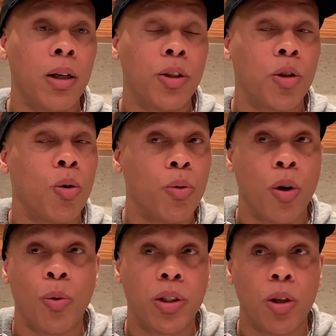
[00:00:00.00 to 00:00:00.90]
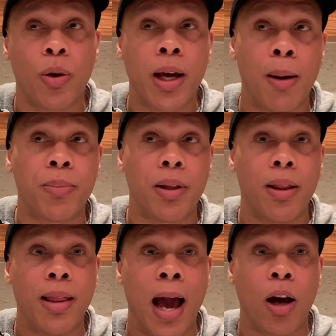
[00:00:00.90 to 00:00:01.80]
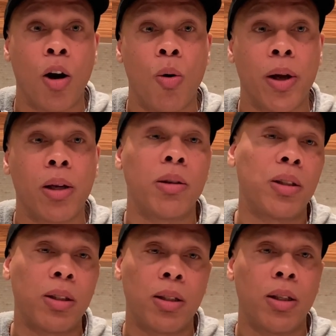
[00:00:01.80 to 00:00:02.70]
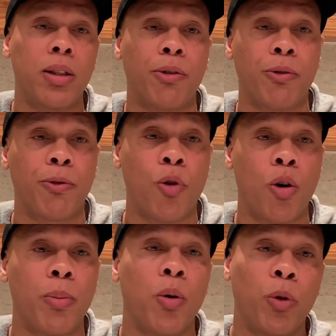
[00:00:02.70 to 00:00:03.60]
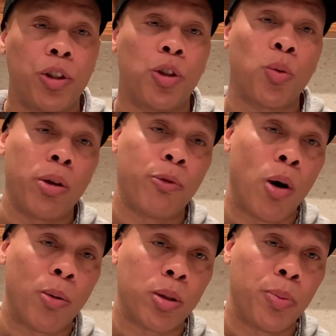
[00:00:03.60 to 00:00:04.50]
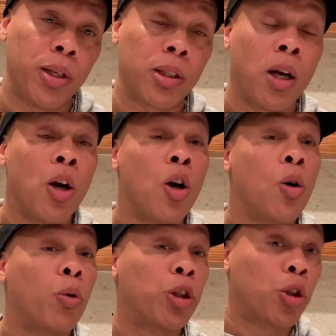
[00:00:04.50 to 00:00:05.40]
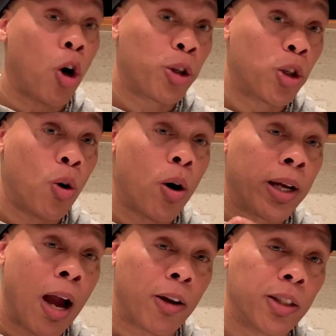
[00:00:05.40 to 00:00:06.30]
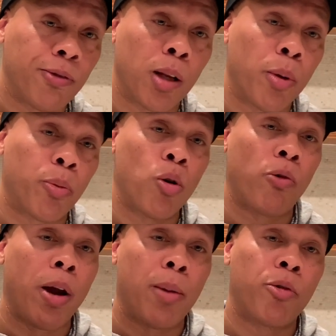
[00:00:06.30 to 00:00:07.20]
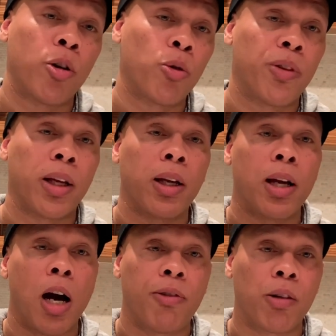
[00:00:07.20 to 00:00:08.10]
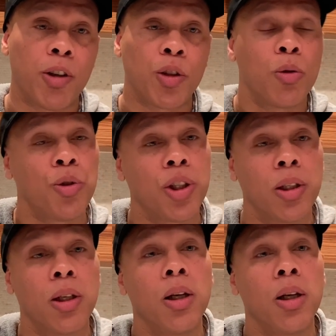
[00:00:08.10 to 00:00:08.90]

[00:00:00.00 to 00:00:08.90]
so, you know, we still kept that going. It's just in a different form, which is 24 Hours of Peace, which is also a character development program, critical thinking, conflict resolution,